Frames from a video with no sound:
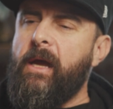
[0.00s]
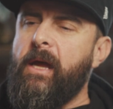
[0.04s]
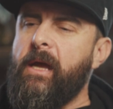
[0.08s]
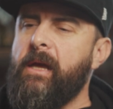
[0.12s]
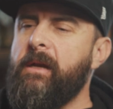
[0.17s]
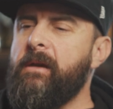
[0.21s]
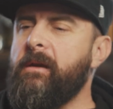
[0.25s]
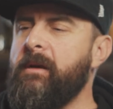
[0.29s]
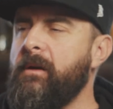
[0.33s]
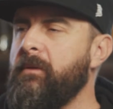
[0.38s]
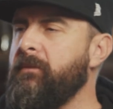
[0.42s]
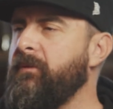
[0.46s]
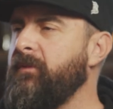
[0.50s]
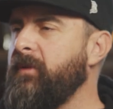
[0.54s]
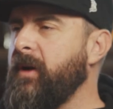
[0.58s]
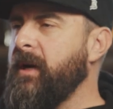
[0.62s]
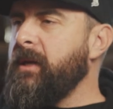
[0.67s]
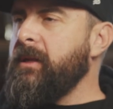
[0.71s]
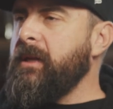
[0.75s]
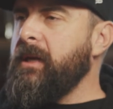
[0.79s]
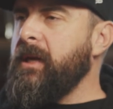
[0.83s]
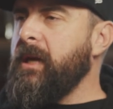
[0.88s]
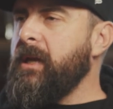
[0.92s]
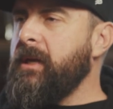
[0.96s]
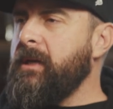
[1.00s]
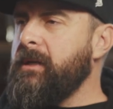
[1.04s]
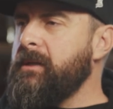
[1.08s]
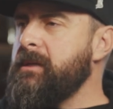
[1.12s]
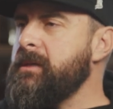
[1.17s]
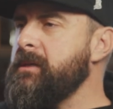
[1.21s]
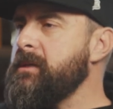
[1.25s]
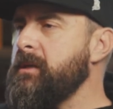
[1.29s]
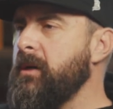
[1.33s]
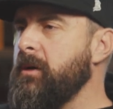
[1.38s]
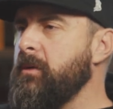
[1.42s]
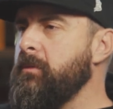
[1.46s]
I ended up finally getting
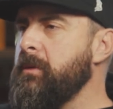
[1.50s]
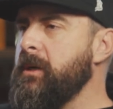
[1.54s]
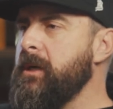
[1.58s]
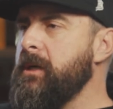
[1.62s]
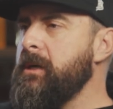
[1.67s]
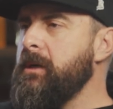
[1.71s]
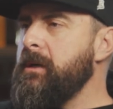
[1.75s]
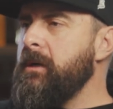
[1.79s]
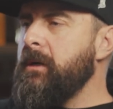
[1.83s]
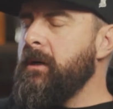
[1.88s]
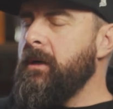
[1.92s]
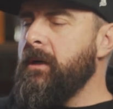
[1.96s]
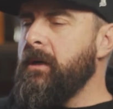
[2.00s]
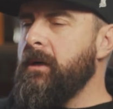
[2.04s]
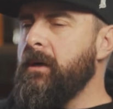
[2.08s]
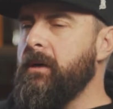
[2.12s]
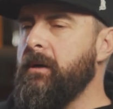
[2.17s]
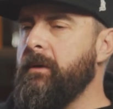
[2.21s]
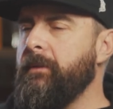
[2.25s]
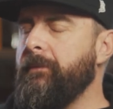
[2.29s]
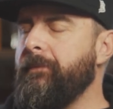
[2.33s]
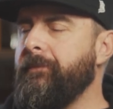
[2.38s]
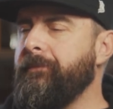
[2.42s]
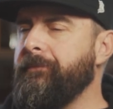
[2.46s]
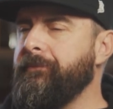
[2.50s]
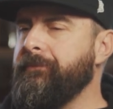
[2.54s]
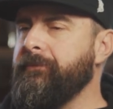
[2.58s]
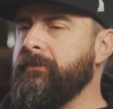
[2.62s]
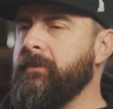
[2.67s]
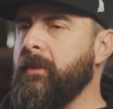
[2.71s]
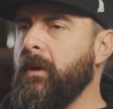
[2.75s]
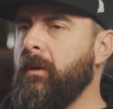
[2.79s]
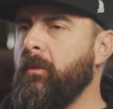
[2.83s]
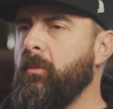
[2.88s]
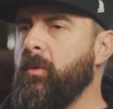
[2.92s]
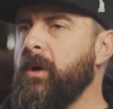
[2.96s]
sober. Mm-hmm.
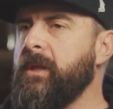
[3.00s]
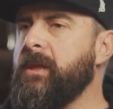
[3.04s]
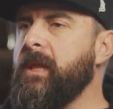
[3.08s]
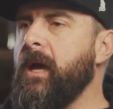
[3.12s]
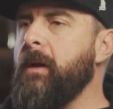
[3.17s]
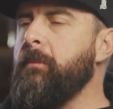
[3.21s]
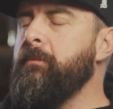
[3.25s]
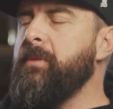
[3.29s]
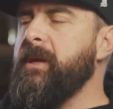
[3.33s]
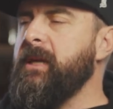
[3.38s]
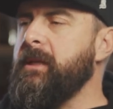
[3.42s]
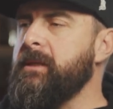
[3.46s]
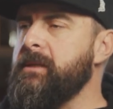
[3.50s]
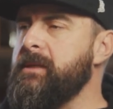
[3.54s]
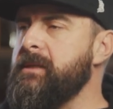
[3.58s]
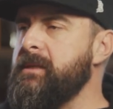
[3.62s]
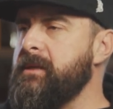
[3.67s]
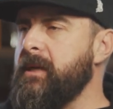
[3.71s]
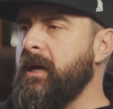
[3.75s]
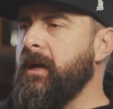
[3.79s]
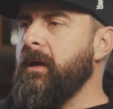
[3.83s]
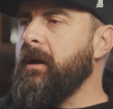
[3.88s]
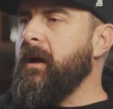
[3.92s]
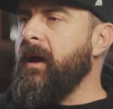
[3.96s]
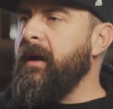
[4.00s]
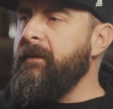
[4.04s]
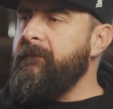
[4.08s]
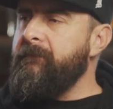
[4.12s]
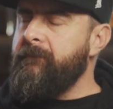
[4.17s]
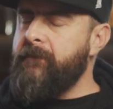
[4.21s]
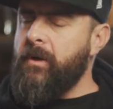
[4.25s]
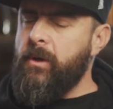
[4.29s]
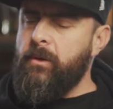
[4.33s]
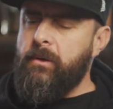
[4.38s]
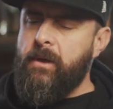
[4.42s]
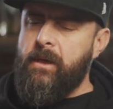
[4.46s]
Um, with that being said, I
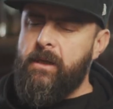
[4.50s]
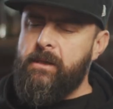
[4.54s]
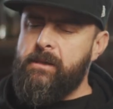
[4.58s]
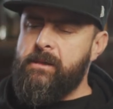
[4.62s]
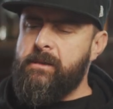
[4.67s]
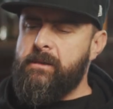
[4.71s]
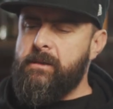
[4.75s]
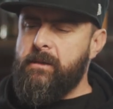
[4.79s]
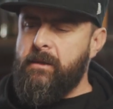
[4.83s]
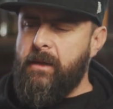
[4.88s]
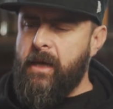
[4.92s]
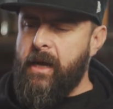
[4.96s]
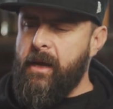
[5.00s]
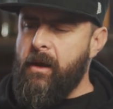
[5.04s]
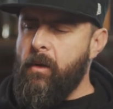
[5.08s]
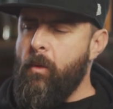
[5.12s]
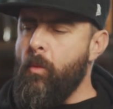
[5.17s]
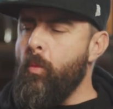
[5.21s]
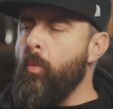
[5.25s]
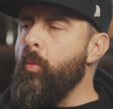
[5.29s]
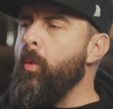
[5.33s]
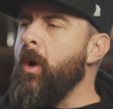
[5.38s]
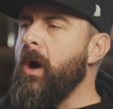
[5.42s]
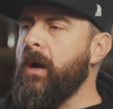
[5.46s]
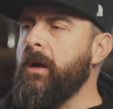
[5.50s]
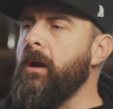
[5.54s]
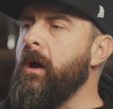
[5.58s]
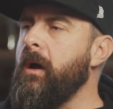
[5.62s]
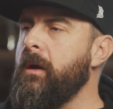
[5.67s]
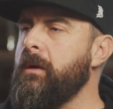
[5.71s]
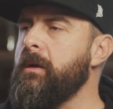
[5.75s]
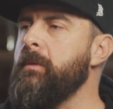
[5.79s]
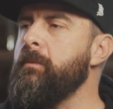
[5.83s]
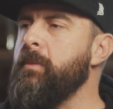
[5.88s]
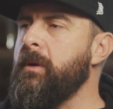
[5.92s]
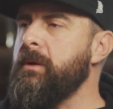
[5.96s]
focused like
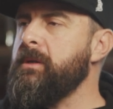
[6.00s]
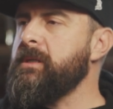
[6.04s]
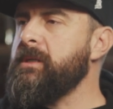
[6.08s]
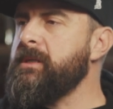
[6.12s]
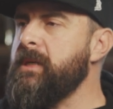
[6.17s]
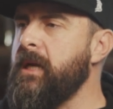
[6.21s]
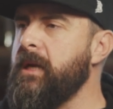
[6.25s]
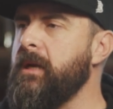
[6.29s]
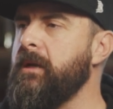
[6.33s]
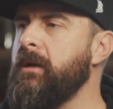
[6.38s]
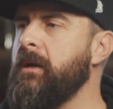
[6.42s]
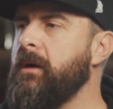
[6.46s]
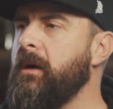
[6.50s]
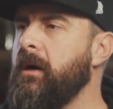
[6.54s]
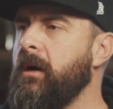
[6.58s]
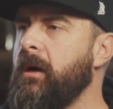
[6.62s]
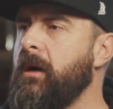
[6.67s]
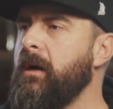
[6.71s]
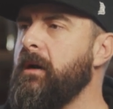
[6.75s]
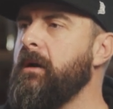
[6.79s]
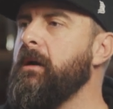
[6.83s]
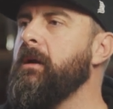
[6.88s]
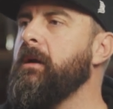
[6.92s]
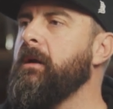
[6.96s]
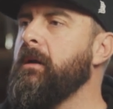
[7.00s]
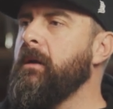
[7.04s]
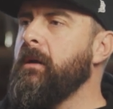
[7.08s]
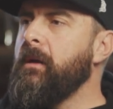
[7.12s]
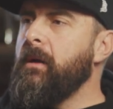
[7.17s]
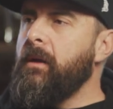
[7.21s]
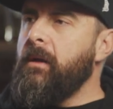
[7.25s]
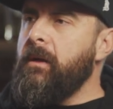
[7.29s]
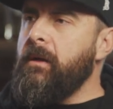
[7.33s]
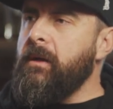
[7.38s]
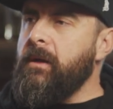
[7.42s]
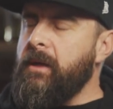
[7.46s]
100% on
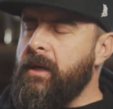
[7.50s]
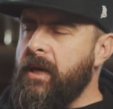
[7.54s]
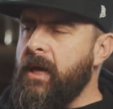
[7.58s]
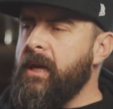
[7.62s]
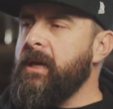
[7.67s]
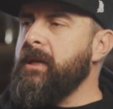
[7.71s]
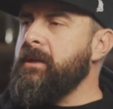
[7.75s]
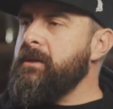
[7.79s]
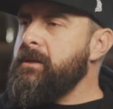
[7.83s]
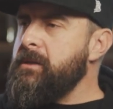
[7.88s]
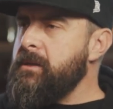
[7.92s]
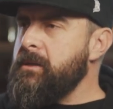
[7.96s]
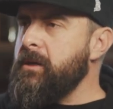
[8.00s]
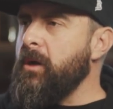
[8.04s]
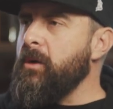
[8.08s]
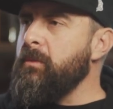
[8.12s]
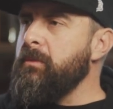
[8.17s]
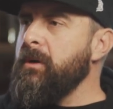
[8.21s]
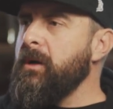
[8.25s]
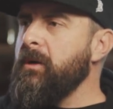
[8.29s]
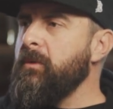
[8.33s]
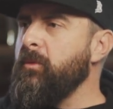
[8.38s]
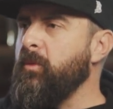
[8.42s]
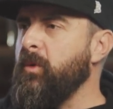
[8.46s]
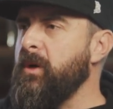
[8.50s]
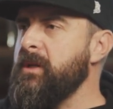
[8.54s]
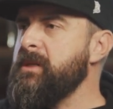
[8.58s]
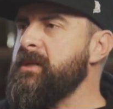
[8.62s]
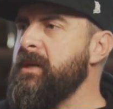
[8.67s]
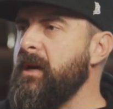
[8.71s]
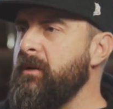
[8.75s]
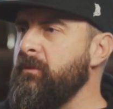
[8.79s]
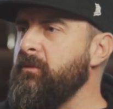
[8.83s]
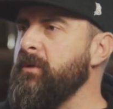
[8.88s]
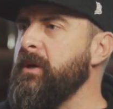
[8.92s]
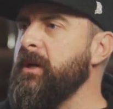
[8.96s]
getting sober
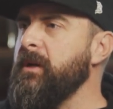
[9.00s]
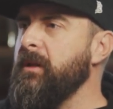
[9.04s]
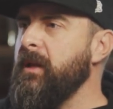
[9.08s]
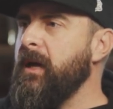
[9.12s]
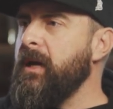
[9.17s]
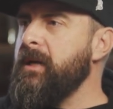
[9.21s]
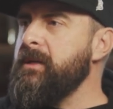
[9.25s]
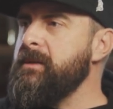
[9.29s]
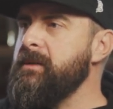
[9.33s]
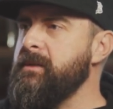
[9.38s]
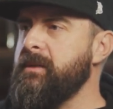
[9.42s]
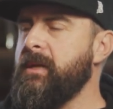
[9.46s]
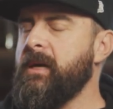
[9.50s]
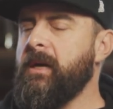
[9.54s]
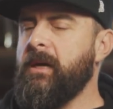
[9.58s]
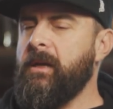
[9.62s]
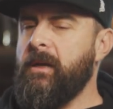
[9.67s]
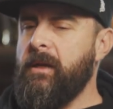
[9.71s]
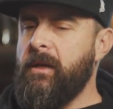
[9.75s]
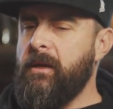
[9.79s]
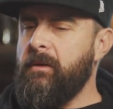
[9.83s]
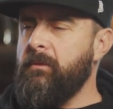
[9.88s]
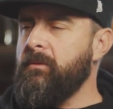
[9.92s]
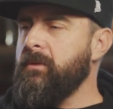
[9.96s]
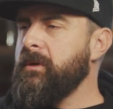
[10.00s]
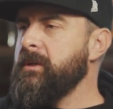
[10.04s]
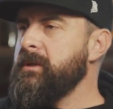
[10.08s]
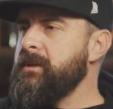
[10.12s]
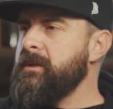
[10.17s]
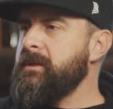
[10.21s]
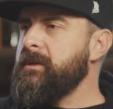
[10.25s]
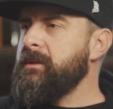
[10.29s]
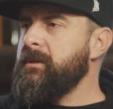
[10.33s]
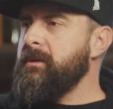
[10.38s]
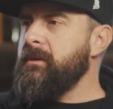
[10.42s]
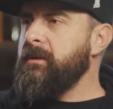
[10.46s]
once I realized that it
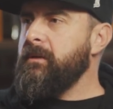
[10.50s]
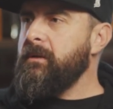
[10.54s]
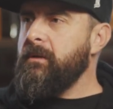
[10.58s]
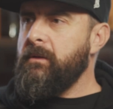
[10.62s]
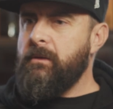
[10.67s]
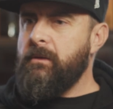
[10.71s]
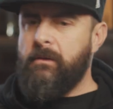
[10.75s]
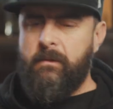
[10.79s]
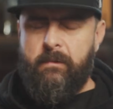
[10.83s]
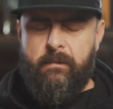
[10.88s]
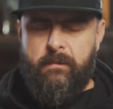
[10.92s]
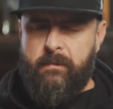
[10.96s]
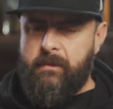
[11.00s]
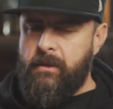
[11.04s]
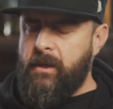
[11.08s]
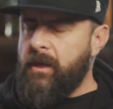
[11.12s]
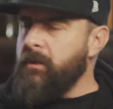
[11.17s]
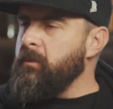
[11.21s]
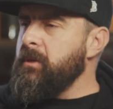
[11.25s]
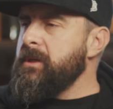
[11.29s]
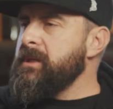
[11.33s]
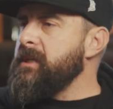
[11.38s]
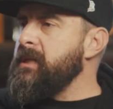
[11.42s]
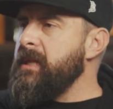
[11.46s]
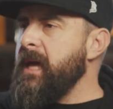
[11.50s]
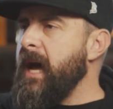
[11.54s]
was it was